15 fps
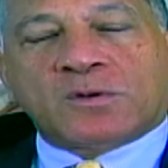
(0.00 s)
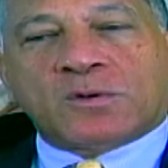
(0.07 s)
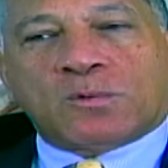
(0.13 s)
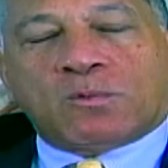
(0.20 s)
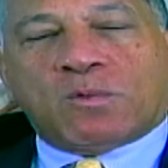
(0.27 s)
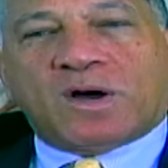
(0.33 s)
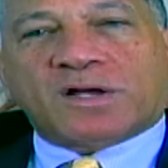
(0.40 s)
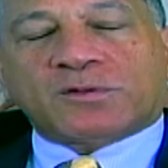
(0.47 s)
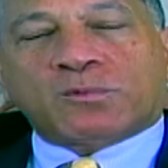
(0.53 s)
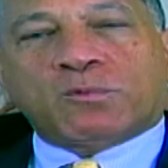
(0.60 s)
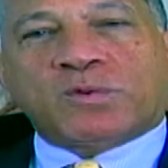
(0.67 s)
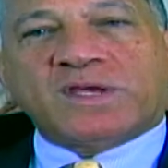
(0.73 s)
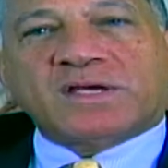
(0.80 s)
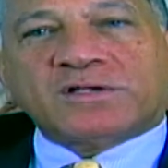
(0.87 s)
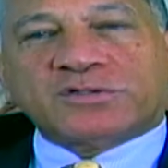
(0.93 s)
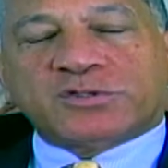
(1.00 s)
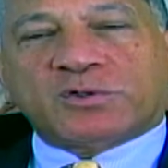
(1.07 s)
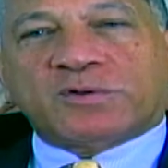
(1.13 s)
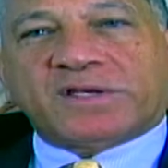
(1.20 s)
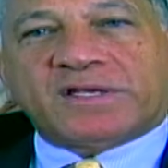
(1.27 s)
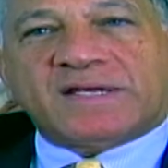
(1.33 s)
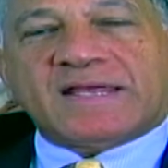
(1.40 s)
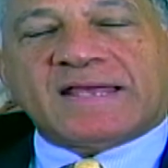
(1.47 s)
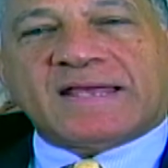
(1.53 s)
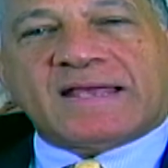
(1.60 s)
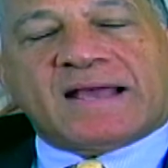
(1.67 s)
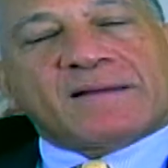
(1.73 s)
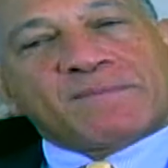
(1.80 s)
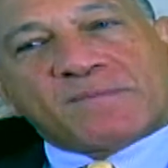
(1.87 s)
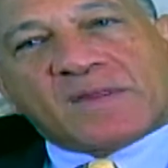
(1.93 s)
What we are doing
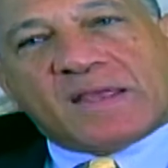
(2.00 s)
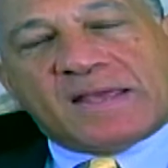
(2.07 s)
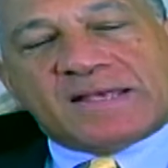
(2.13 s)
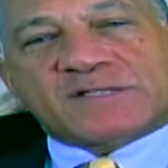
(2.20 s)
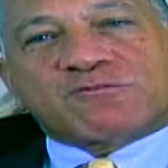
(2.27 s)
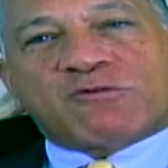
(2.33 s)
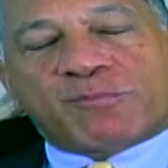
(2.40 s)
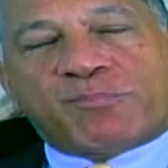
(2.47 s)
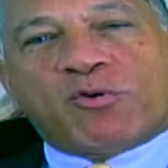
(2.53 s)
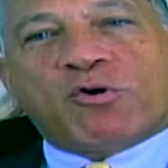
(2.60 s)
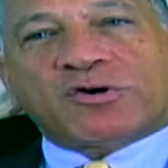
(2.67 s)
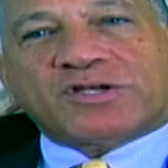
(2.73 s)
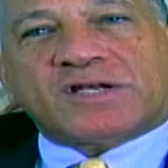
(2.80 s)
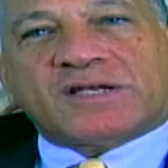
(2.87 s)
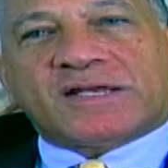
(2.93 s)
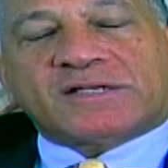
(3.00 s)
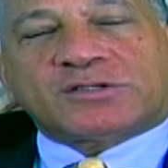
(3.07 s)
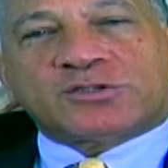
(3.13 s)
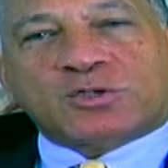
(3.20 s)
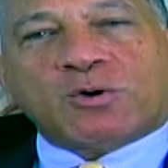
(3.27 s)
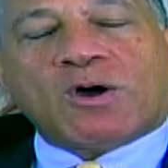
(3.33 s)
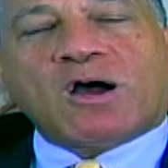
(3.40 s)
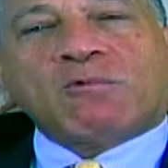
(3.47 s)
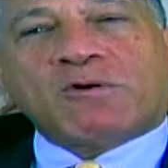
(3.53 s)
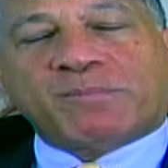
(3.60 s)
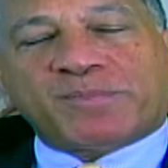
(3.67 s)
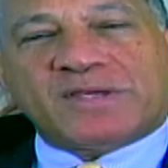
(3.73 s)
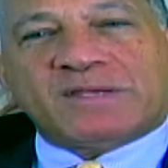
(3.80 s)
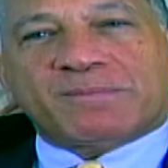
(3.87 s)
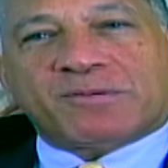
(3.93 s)
is reporting it to our
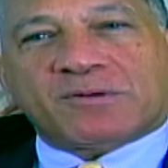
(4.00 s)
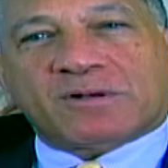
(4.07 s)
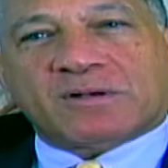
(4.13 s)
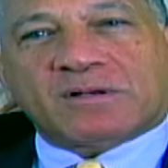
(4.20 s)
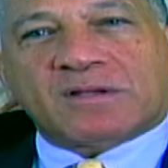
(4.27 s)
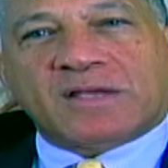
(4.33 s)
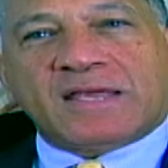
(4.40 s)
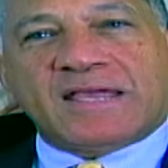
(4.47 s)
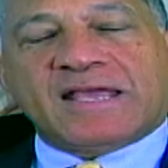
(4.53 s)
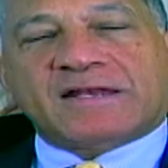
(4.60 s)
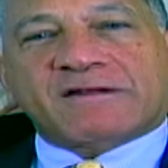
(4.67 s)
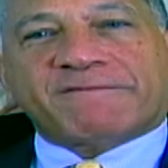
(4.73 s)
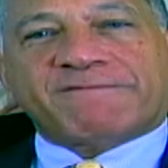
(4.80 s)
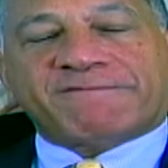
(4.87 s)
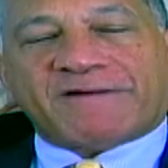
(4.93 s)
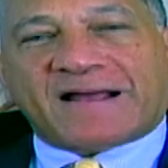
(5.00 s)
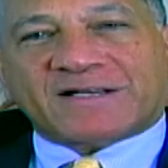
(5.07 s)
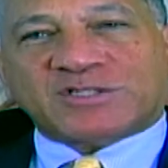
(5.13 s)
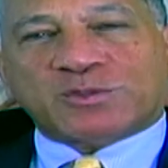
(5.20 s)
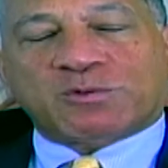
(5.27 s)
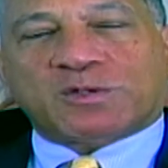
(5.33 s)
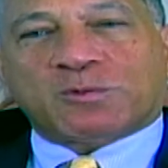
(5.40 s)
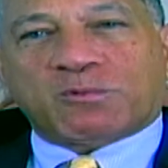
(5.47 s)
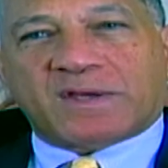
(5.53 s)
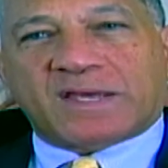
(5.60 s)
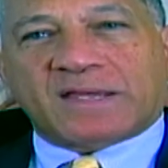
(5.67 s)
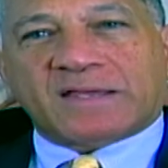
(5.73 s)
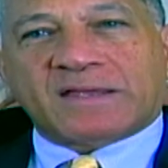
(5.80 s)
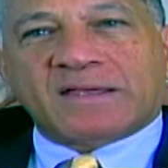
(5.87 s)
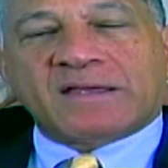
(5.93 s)
people in a factual
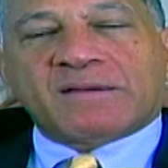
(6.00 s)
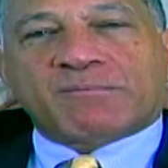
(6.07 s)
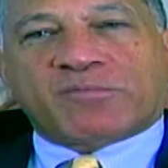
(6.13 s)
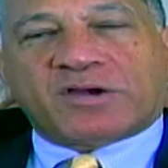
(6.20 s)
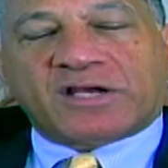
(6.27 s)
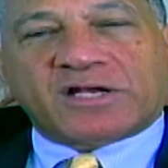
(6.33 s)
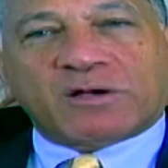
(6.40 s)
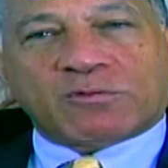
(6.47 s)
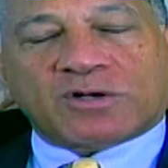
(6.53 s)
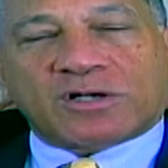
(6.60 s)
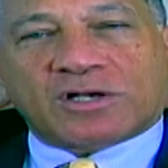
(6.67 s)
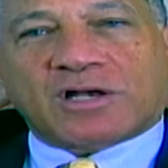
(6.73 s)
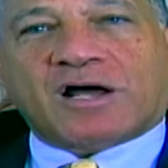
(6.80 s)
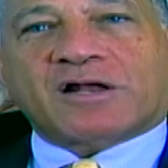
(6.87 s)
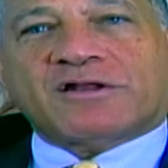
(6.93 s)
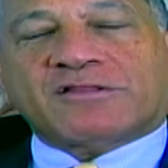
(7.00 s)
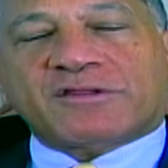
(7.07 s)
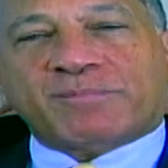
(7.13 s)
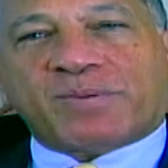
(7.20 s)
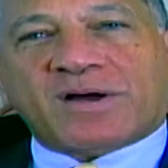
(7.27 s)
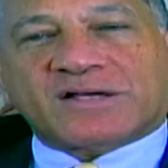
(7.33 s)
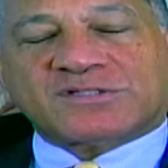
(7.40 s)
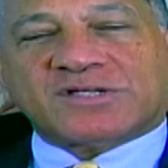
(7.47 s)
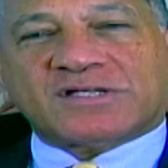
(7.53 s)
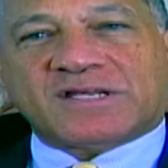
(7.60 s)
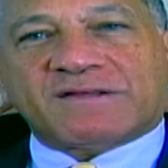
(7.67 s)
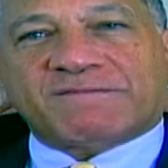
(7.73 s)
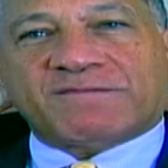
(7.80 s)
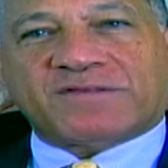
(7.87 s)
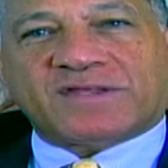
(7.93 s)
way, bringing out a lot of the
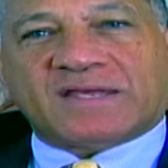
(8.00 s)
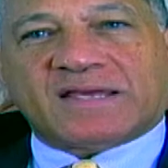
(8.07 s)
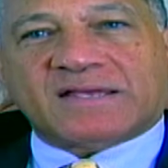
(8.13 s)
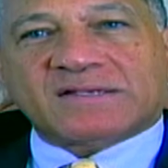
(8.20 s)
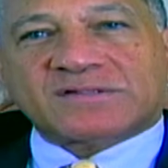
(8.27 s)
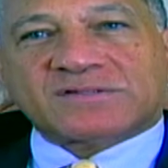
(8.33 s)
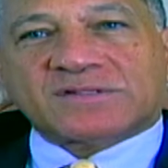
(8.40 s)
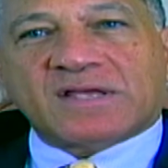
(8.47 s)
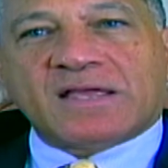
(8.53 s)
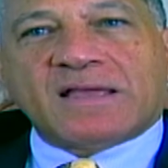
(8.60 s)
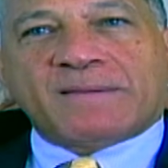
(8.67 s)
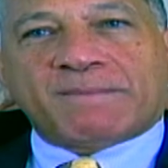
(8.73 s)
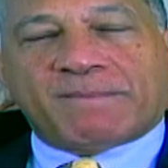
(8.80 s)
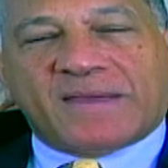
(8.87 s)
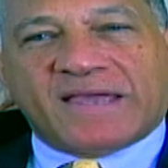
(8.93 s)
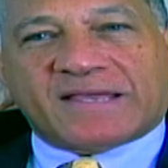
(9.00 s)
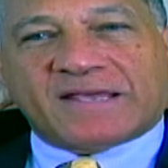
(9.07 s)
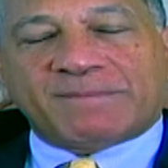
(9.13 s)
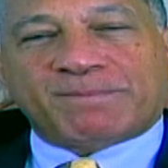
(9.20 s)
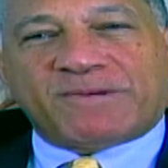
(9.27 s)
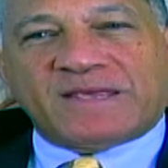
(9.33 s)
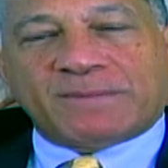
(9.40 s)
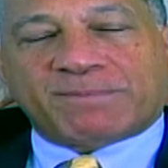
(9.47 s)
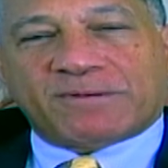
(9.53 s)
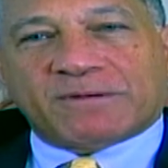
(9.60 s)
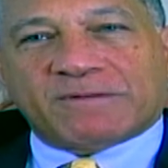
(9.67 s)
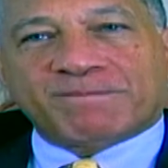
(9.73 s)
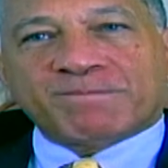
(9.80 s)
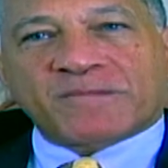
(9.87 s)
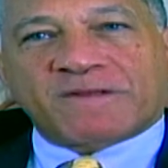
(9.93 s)
positive things, making
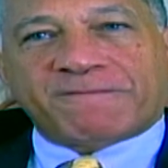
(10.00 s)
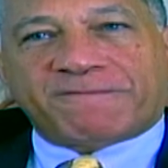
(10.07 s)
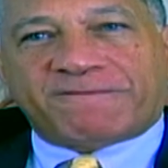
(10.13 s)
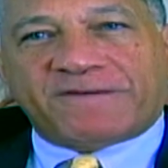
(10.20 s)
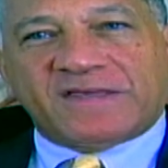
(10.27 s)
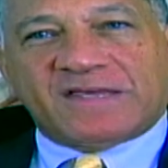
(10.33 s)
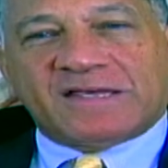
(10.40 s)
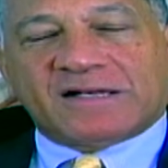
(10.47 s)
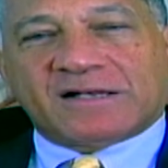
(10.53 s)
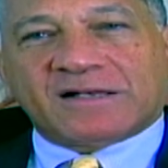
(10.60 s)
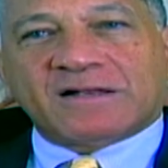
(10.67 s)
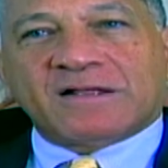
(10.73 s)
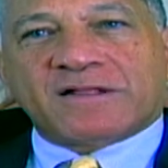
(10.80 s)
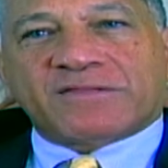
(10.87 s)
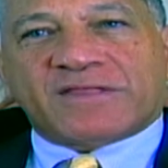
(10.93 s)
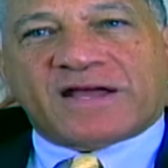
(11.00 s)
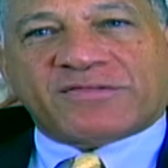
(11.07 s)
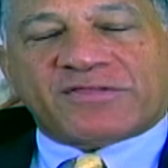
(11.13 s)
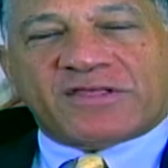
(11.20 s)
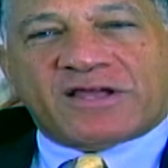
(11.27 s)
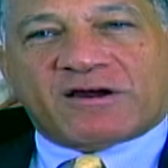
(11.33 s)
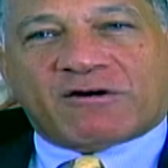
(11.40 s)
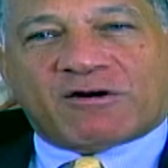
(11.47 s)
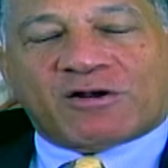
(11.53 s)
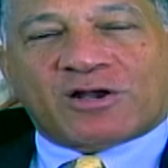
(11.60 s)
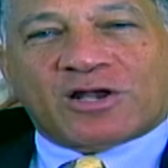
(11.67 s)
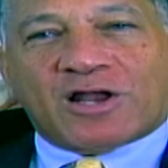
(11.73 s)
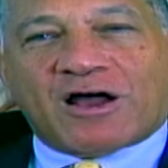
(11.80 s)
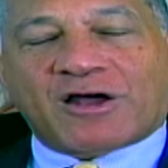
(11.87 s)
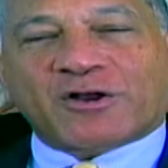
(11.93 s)
people feel that there are a
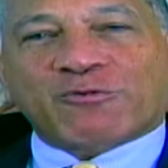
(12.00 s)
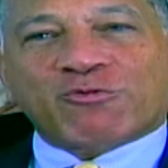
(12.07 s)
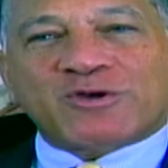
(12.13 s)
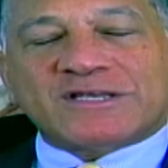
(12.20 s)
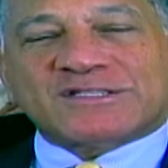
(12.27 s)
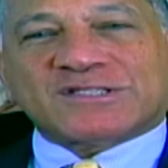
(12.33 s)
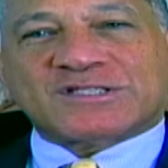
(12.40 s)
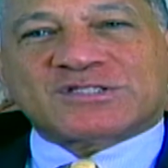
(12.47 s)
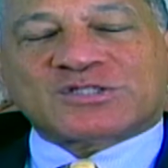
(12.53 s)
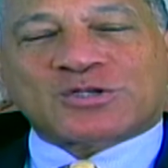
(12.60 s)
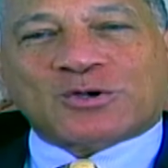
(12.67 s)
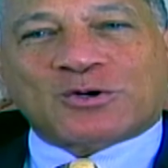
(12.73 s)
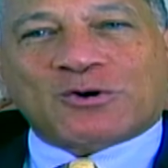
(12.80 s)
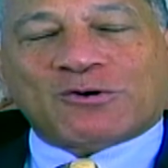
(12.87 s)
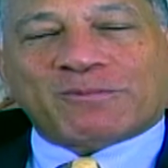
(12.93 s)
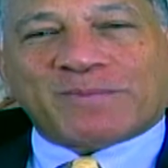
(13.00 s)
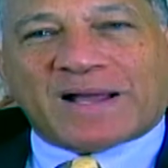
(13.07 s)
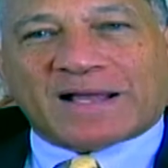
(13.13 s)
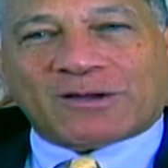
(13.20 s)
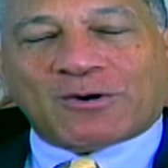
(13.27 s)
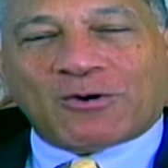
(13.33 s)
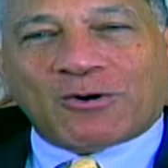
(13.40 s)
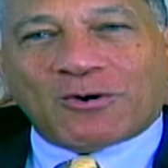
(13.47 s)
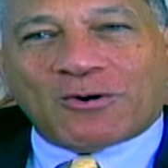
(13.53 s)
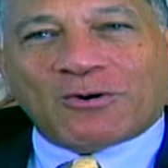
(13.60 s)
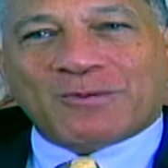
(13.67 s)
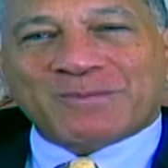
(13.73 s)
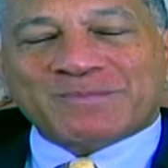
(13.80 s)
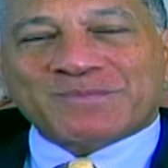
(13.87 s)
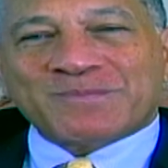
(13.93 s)
lot of reasons to go back
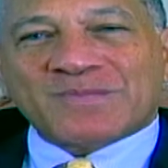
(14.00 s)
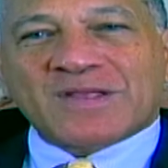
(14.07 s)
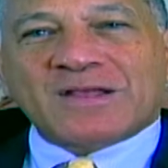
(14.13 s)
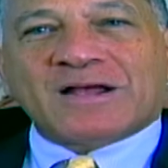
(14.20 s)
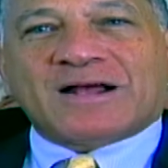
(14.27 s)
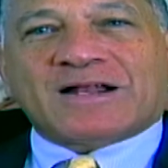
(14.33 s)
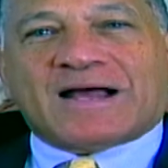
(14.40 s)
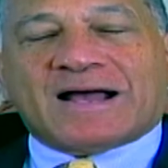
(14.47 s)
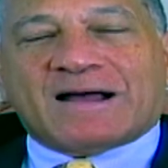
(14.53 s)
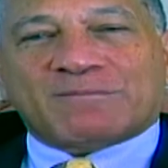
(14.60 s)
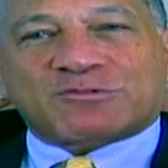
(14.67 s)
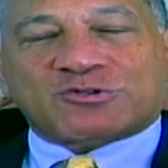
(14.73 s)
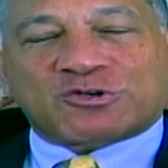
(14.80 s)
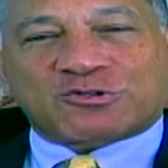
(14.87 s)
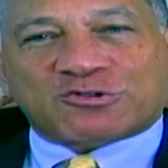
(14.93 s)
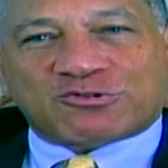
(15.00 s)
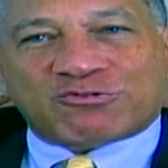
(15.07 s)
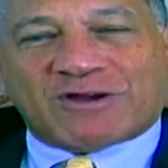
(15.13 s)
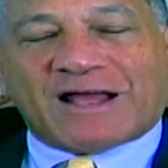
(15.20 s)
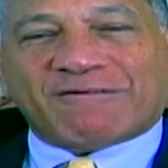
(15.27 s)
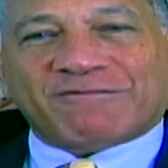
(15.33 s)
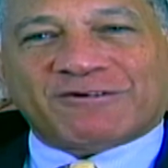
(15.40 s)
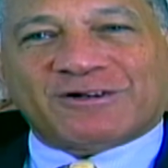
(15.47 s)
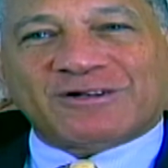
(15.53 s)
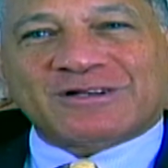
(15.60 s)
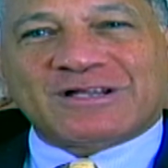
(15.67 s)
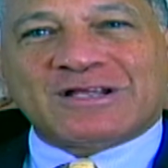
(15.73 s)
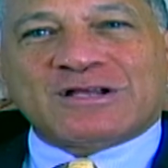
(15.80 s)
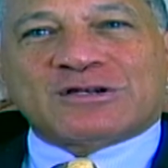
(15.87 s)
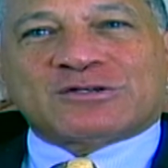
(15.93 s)
home, to
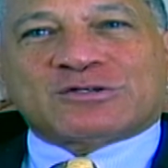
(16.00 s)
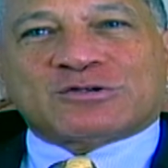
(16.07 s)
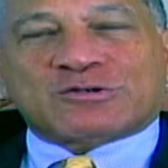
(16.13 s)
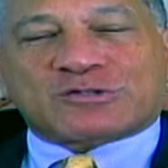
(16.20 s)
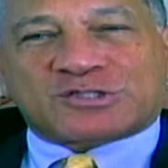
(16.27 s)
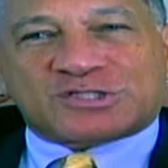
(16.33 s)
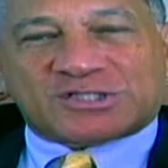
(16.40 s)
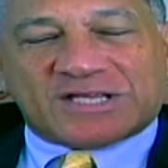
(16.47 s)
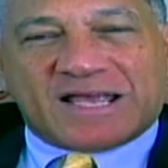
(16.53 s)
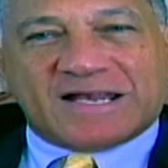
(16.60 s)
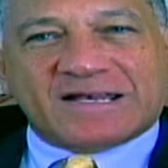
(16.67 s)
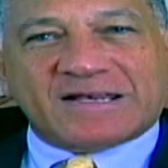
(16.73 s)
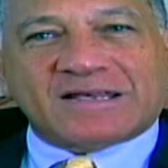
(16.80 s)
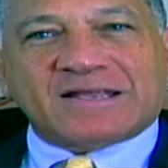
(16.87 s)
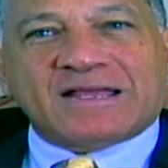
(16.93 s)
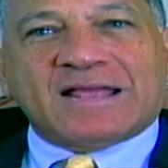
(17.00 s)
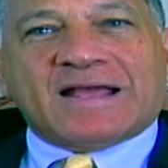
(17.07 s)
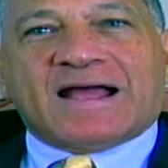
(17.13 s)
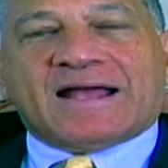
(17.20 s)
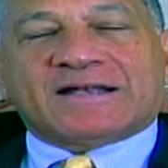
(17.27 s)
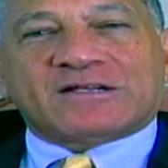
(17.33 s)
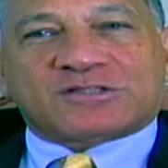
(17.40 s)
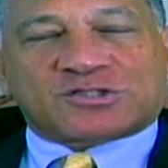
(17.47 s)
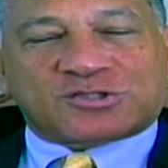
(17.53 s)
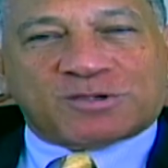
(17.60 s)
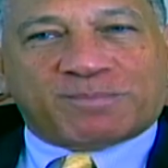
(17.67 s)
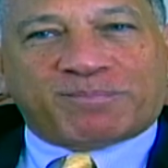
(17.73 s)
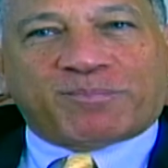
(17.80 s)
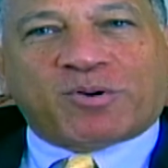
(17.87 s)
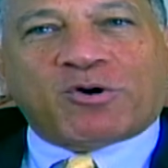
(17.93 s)
travel, to send and
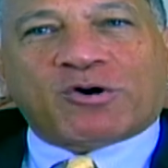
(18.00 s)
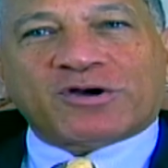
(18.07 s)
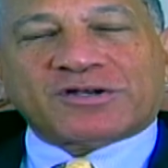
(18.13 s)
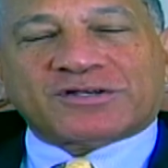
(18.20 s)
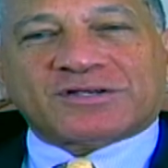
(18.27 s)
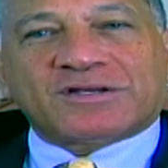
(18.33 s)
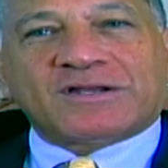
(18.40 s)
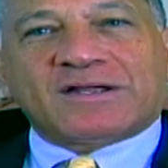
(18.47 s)
support